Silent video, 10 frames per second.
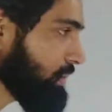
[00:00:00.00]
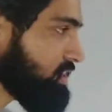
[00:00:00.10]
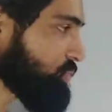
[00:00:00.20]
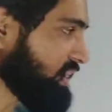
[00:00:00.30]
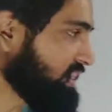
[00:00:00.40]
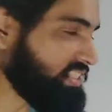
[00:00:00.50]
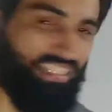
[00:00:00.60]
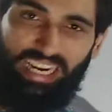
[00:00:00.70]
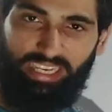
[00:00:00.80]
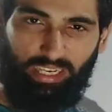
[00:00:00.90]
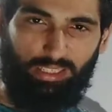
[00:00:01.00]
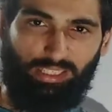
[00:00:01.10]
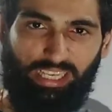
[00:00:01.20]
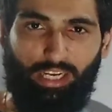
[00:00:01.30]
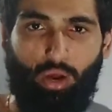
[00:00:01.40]
means by this
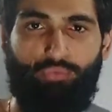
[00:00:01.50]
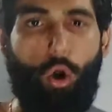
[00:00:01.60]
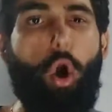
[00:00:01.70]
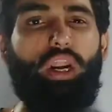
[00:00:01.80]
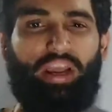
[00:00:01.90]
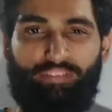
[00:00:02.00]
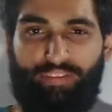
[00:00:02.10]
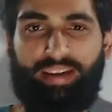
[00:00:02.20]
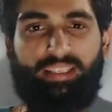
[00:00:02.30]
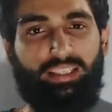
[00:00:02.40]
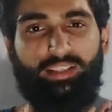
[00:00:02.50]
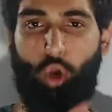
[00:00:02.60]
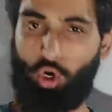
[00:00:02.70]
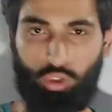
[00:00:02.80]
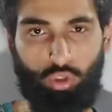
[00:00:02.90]
set of all fi's is
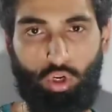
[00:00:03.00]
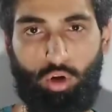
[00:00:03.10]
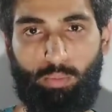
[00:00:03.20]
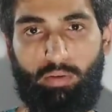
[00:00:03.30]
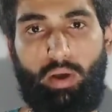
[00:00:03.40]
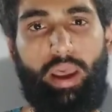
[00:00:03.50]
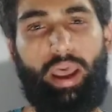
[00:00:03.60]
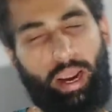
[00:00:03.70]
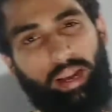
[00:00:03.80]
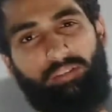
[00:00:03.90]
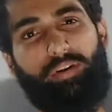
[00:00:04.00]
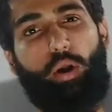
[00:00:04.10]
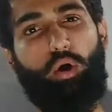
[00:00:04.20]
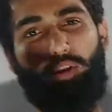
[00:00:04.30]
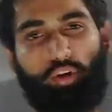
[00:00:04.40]
orthonormal, and every
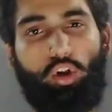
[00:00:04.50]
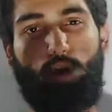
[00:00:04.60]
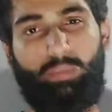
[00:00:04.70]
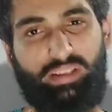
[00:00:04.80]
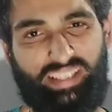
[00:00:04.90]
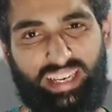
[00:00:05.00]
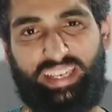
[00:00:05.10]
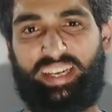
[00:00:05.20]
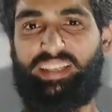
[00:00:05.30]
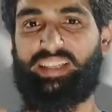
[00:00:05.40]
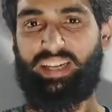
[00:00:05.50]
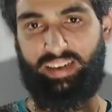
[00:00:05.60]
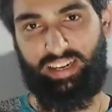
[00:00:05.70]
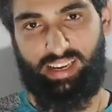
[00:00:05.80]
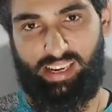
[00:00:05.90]
orthonormal set is
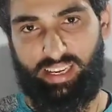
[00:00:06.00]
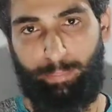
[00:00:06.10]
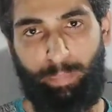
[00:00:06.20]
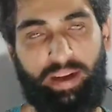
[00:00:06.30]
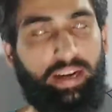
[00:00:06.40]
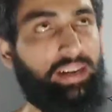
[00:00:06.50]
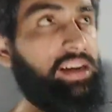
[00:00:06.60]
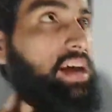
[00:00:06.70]
linearly independent.